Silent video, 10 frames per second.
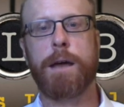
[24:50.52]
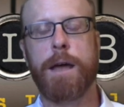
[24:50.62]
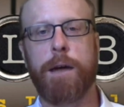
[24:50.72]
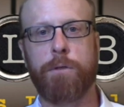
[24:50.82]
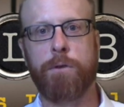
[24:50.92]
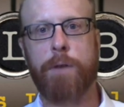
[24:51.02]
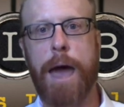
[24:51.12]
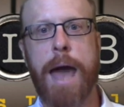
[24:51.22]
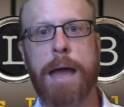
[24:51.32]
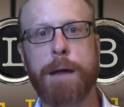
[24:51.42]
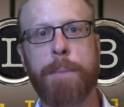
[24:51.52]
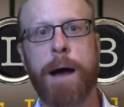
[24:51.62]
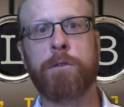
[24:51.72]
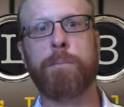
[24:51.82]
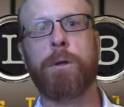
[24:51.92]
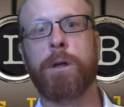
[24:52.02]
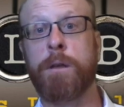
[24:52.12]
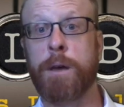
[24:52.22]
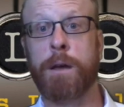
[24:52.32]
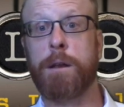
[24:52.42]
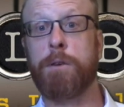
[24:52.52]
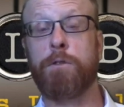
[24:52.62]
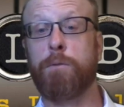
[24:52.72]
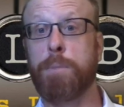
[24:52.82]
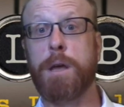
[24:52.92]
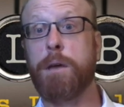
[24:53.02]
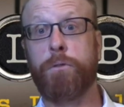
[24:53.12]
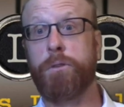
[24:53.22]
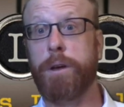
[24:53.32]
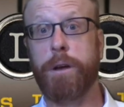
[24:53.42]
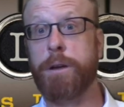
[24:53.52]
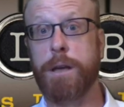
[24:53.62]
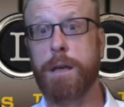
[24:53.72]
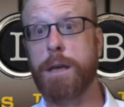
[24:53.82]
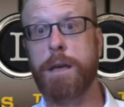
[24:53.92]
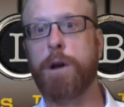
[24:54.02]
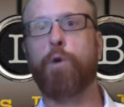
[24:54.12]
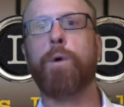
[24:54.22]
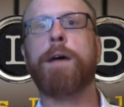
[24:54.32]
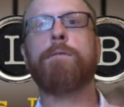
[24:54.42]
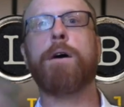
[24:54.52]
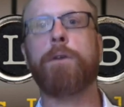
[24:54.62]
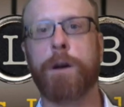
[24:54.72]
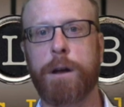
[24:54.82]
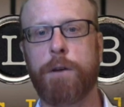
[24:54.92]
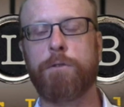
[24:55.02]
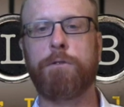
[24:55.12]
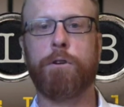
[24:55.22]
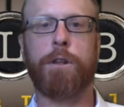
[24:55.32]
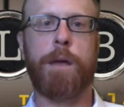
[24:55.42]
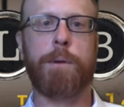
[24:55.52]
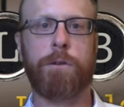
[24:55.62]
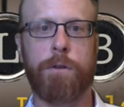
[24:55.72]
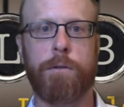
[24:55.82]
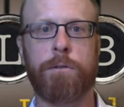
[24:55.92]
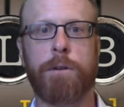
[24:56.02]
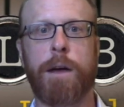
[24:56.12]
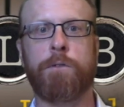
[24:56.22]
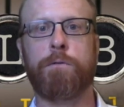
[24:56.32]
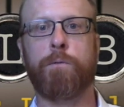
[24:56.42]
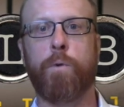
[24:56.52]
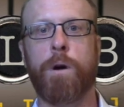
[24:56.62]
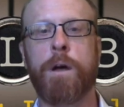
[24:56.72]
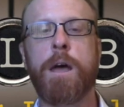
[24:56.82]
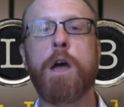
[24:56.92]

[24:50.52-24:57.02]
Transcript: If there's any possibility that conditions B, C, D, E, or whatever other conditions you're claiming service connection for